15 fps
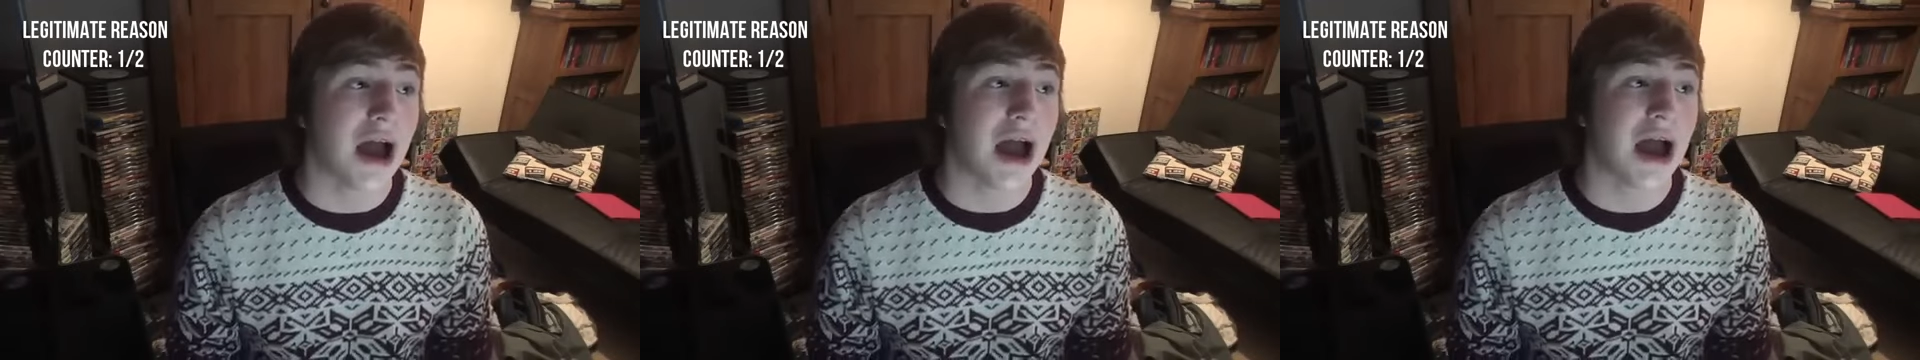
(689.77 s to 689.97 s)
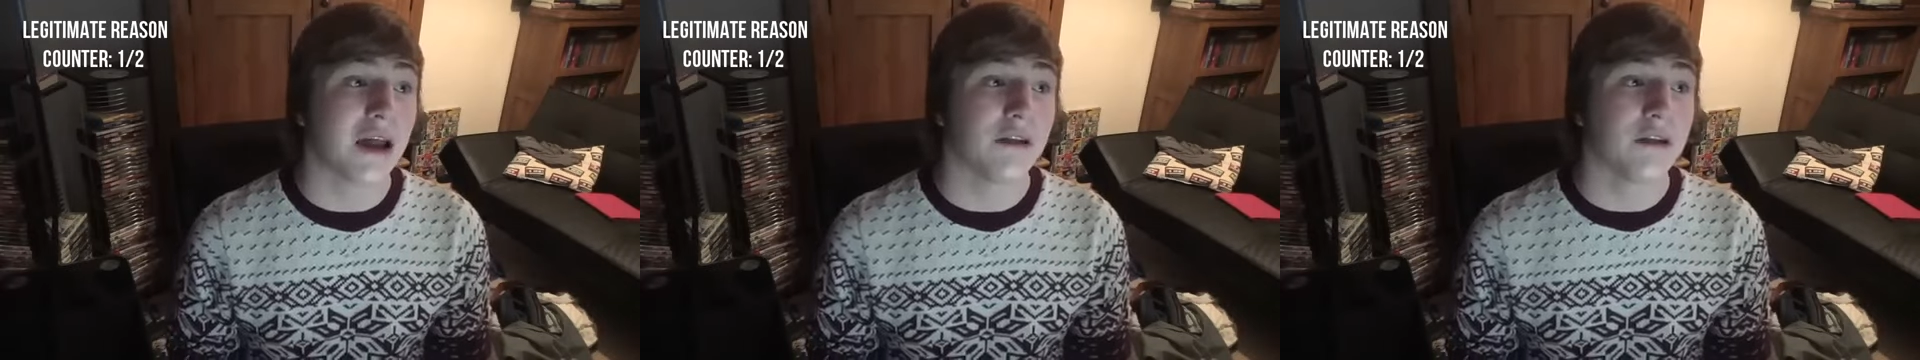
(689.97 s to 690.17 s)

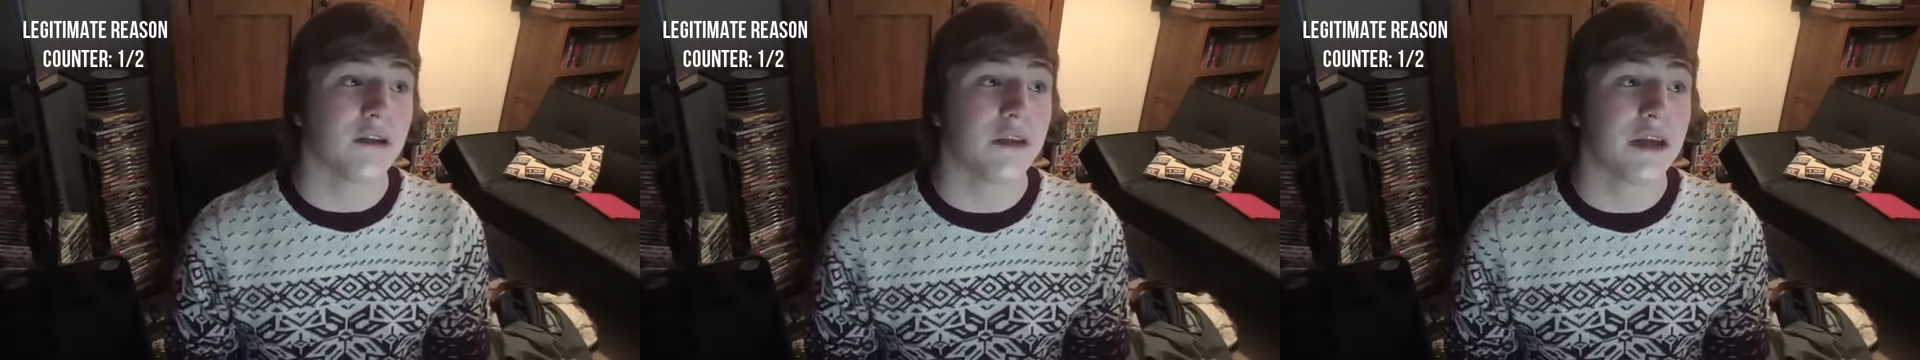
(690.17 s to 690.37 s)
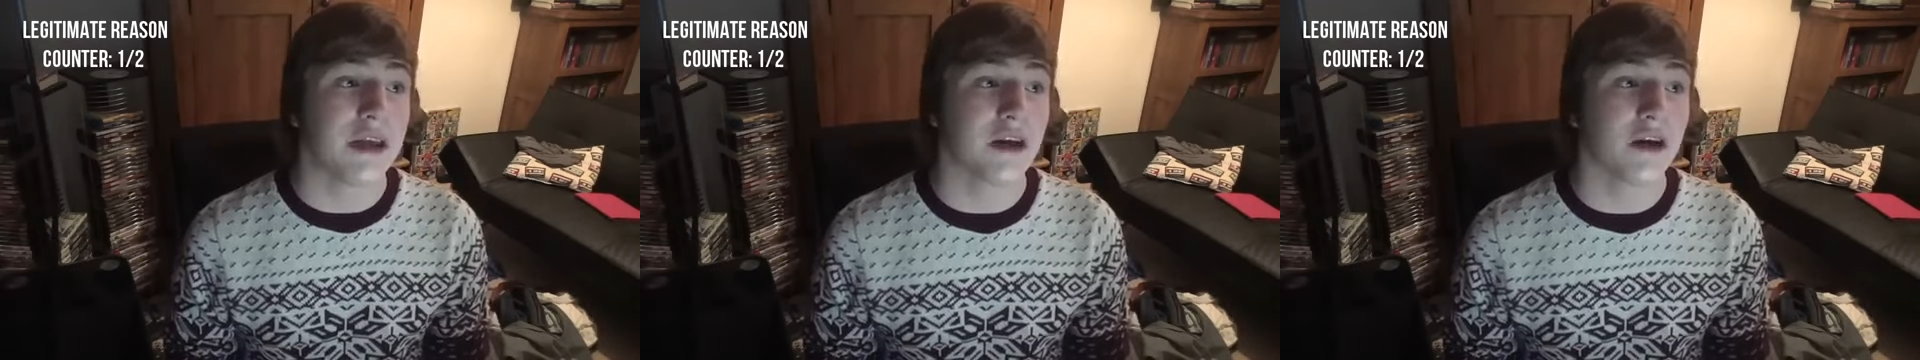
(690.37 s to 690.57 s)
and
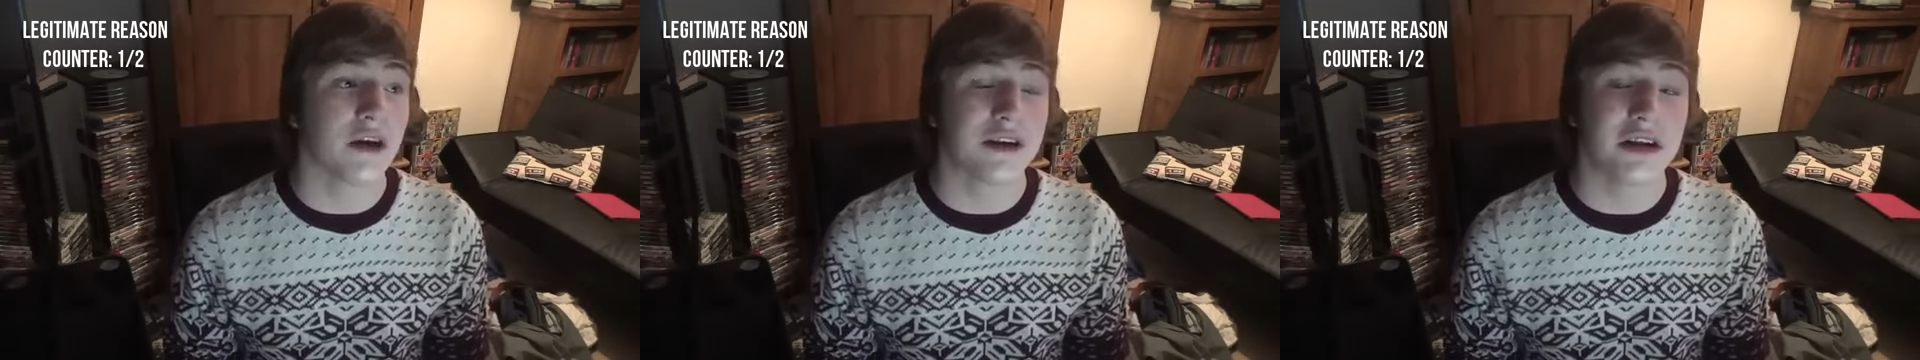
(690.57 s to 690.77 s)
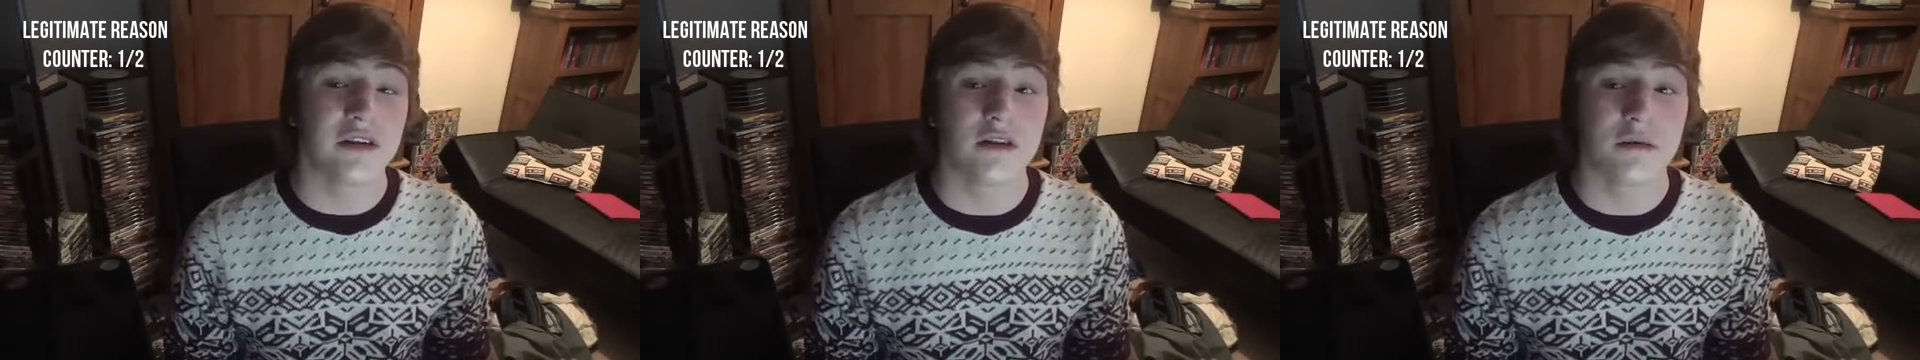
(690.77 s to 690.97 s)
the
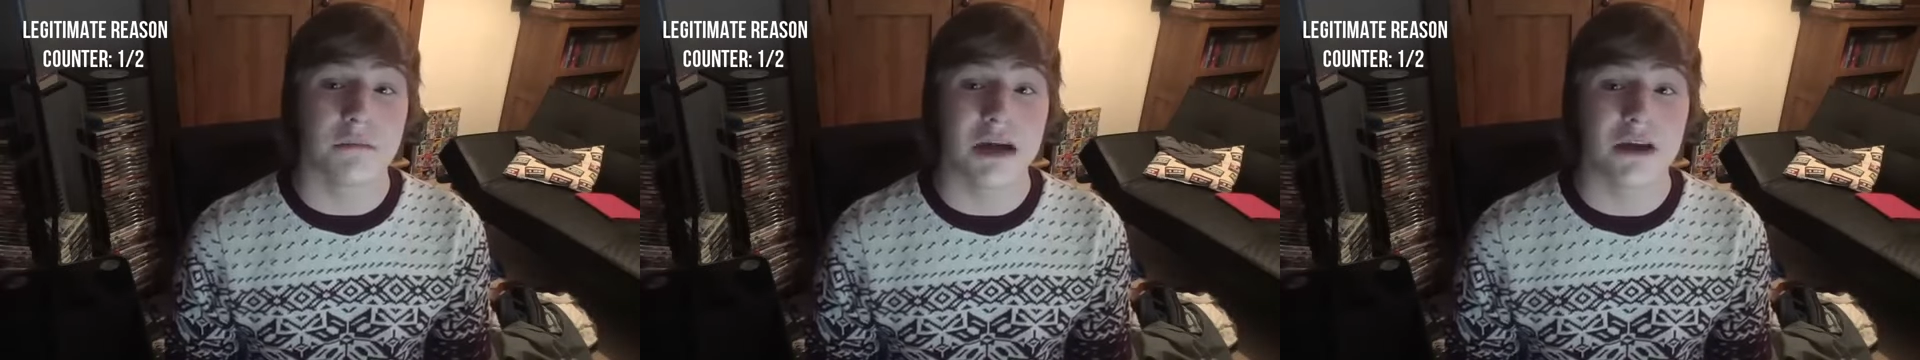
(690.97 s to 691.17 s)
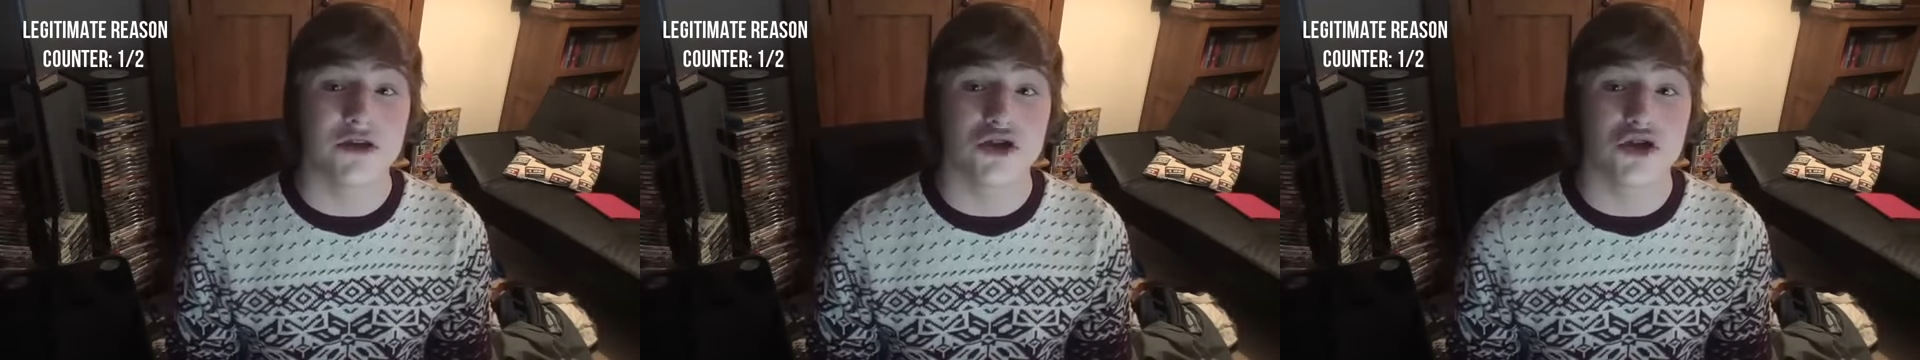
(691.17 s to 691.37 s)
idea that
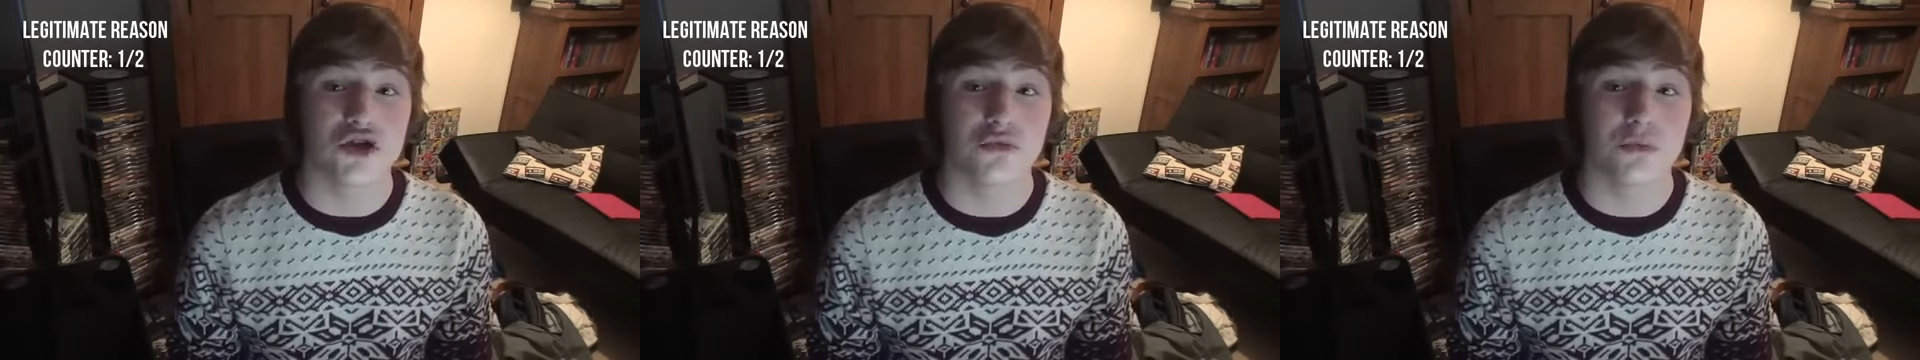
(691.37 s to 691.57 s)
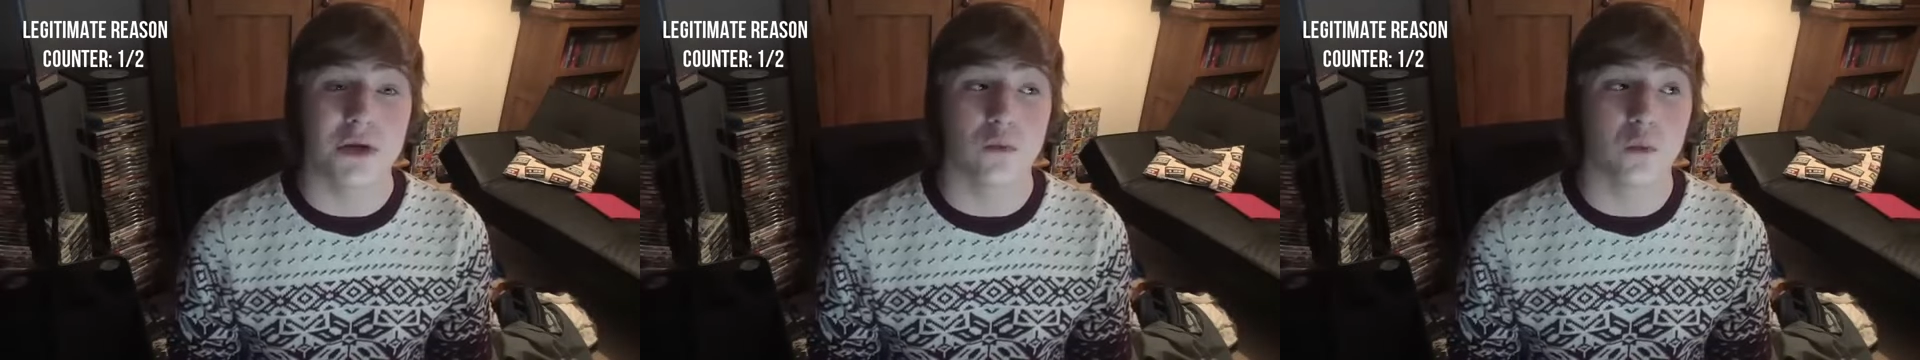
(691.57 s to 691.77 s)
men
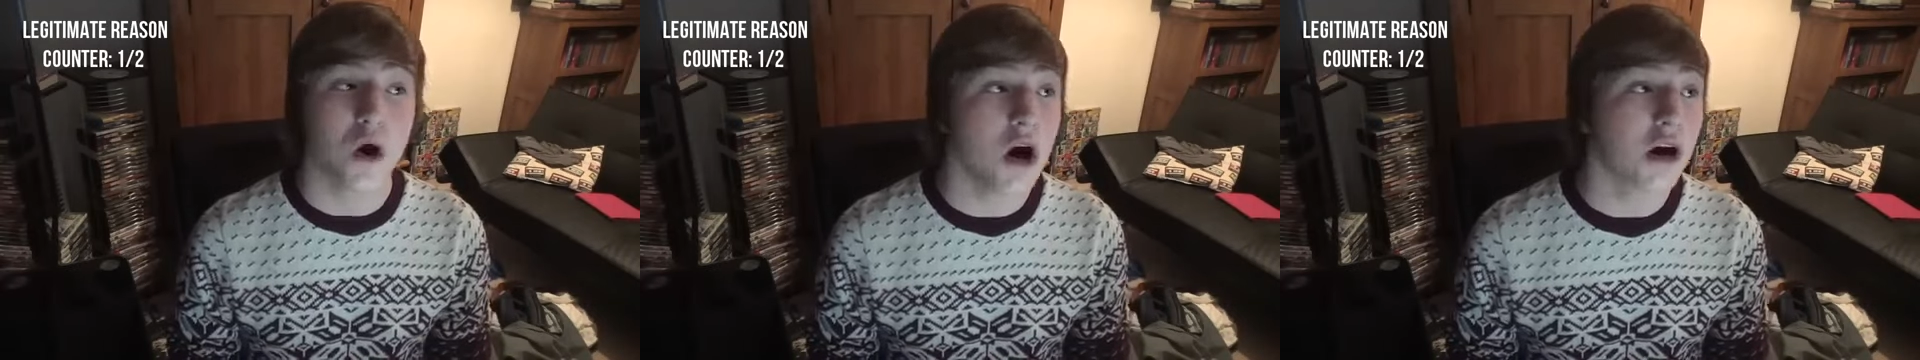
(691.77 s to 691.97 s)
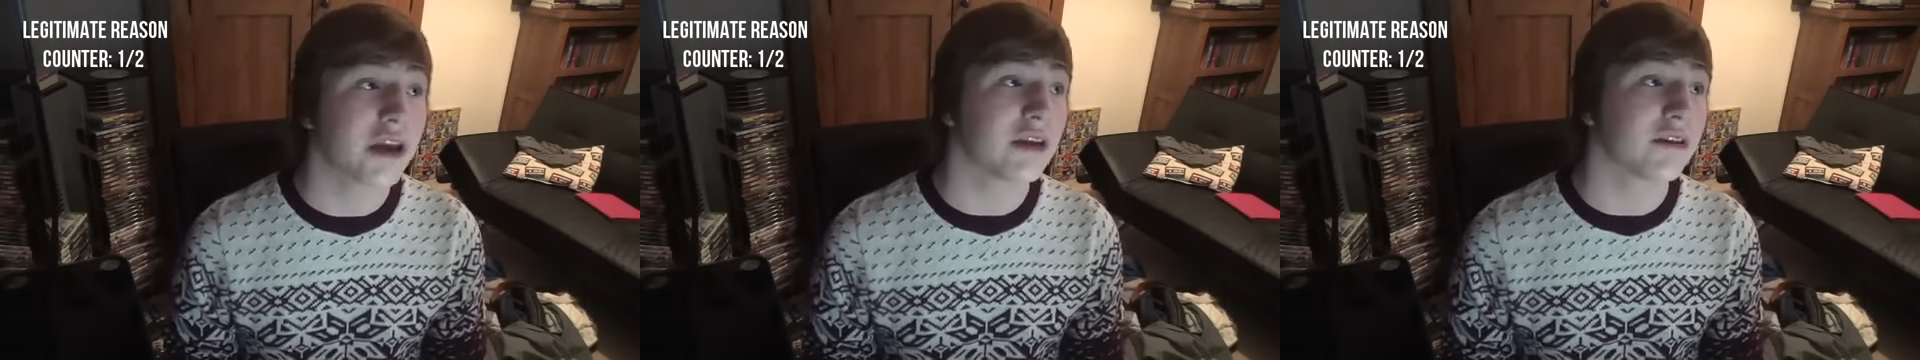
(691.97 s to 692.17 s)
should be
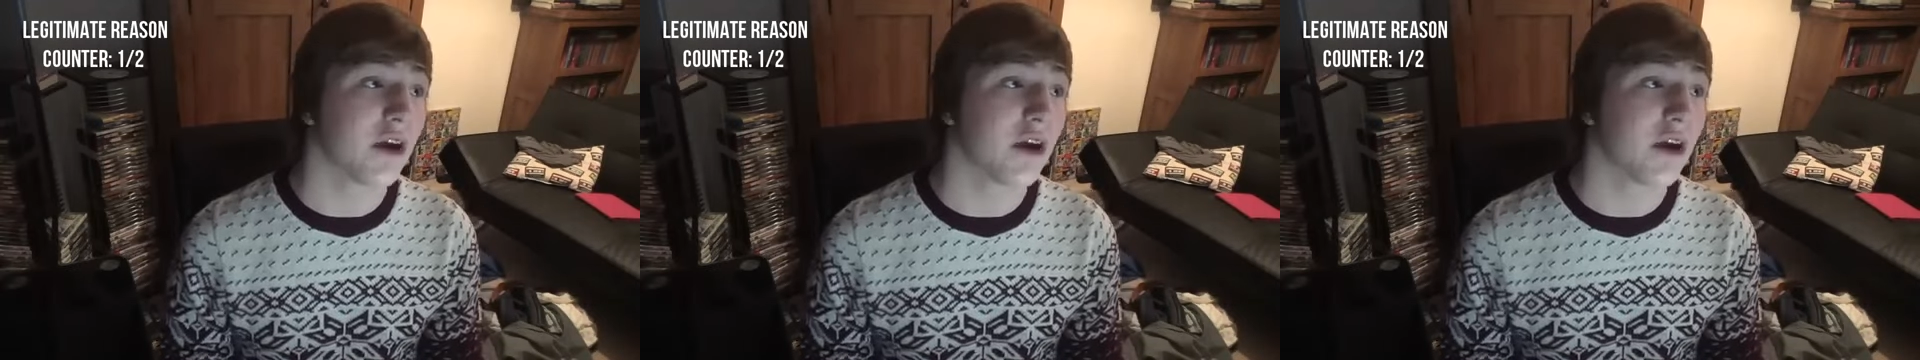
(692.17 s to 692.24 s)
working